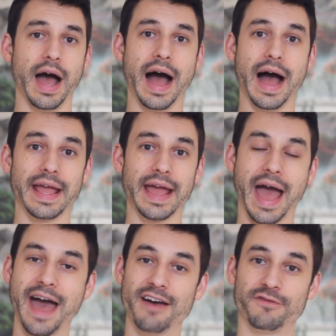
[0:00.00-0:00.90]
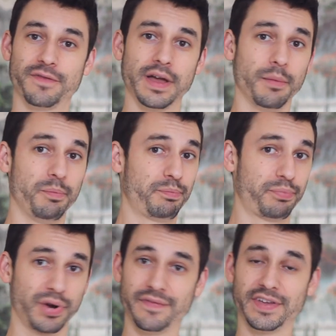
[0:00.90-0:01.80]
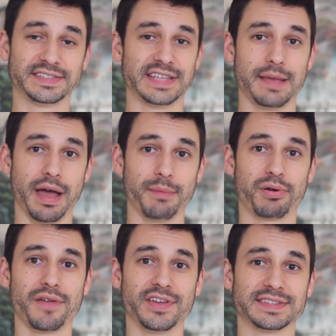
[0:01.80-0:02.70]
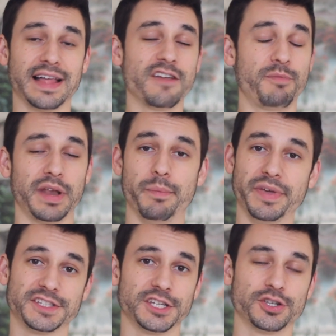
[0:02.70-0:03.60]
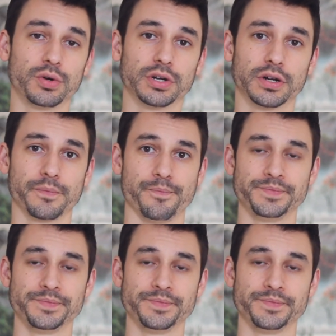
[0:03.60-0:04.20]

I have previously in my previous life been a business owner.